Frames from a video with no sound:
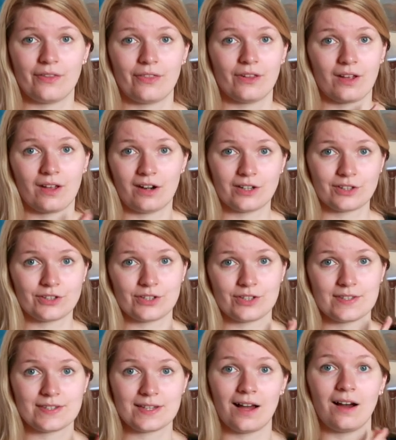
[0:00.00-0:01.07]
the
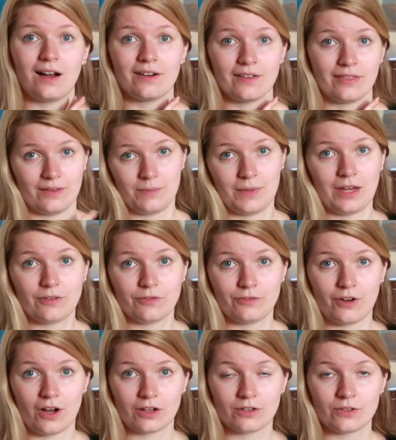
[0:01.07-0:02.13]
characters are the main
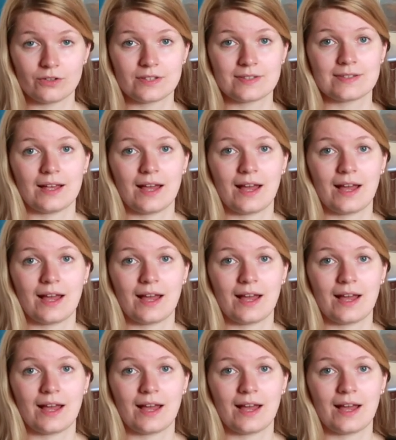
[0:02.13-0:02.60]
focus,